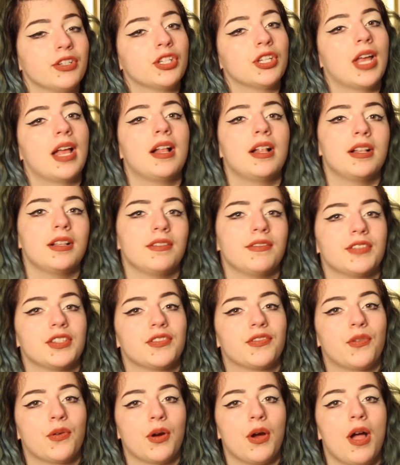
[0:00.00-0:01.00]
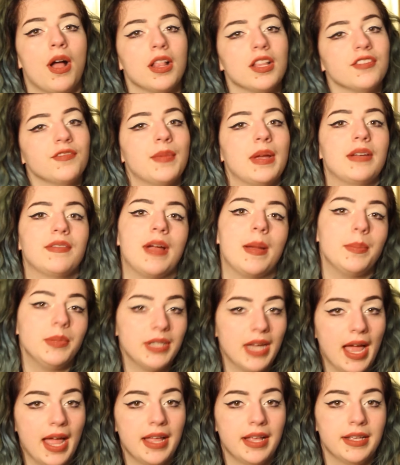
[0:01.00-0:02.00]
shelves for all of my
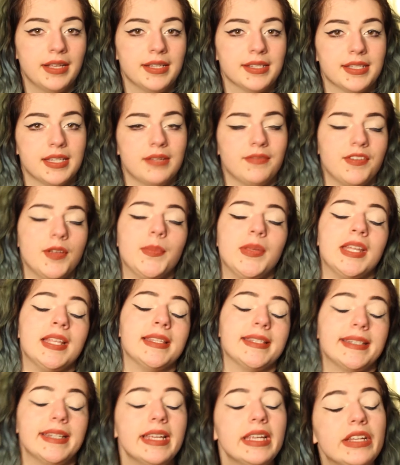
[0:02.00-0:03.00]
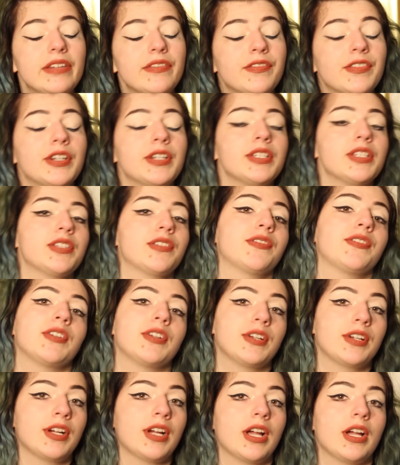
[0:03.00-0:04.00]
reptiles, amphibians, and inverts
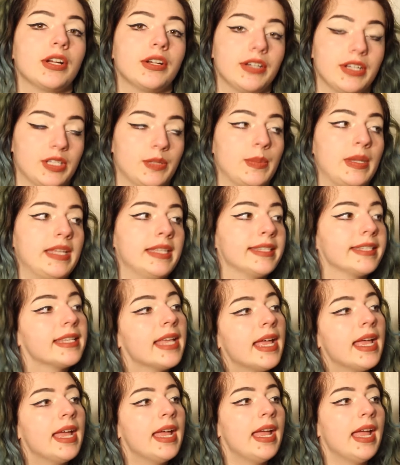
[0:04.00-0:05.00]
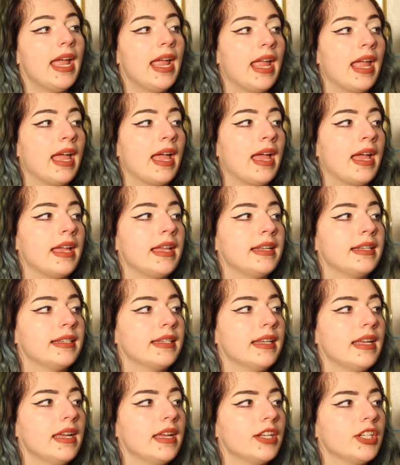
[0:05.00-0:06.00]
for Christmas, and
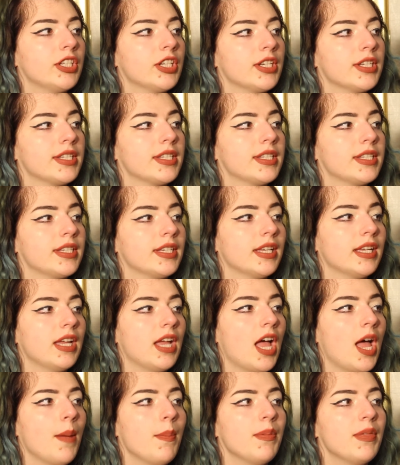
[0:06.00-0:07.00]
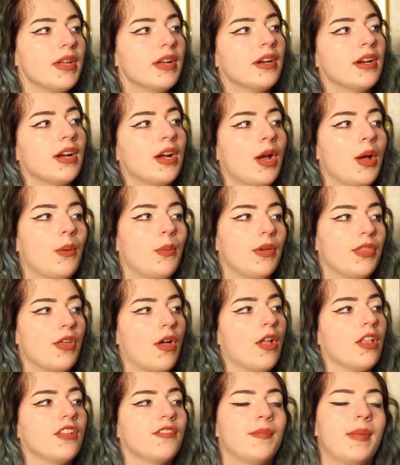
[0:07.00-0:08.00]
it just, up there with
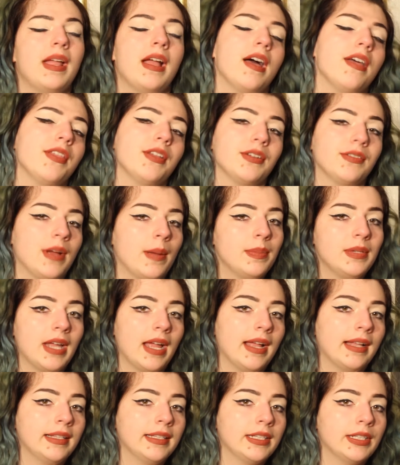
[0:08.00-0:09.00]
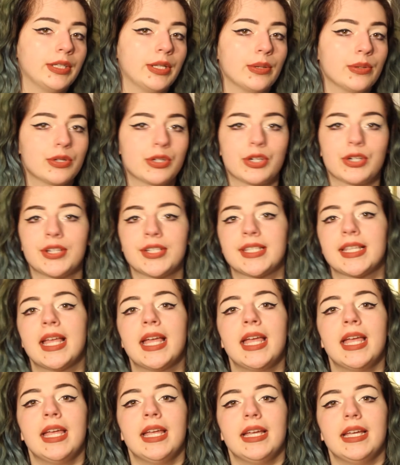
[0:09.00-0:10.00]
all of my other reptile enclosures,
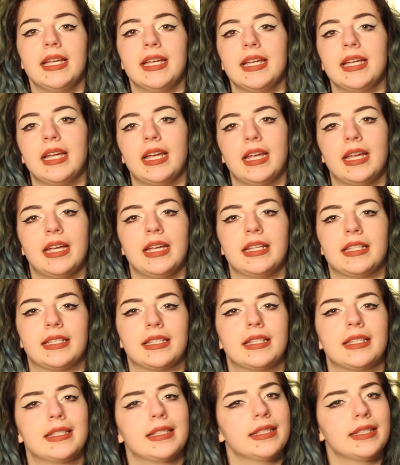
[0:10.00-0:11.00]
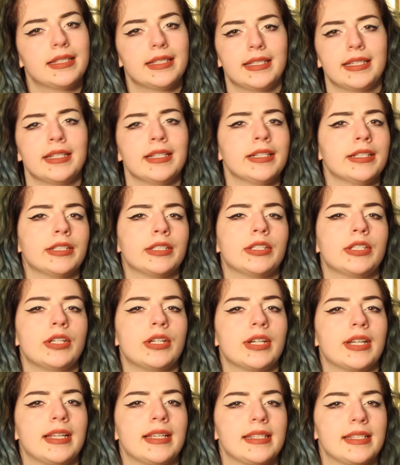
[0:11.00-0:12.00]
it didn't
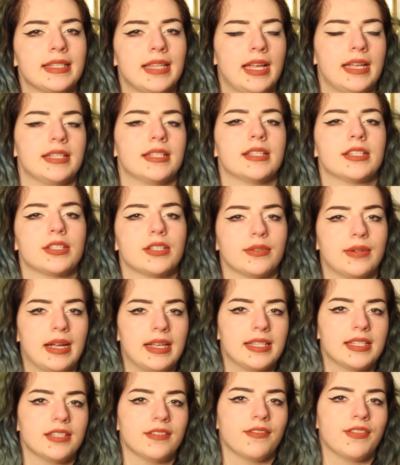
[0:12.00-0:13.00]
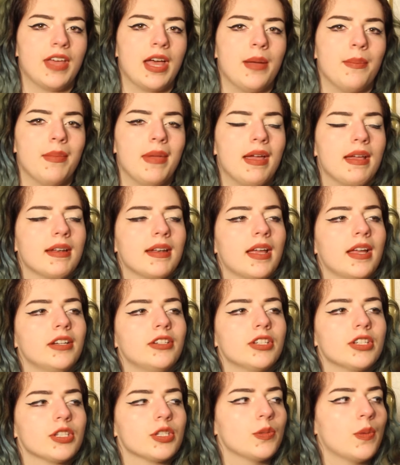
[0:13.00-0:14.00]
look as nice as the rest of them, and I
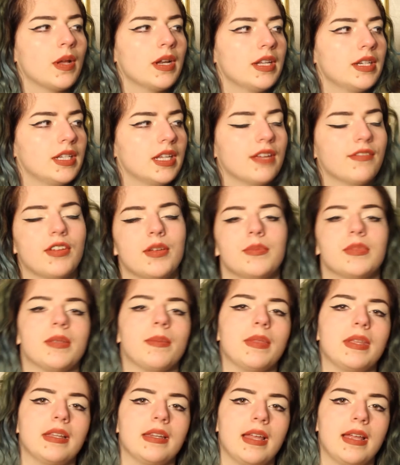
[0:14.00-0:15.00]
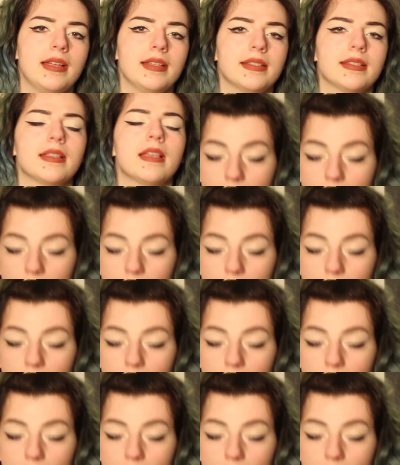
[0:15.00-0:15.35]
just wanted to give him something nice.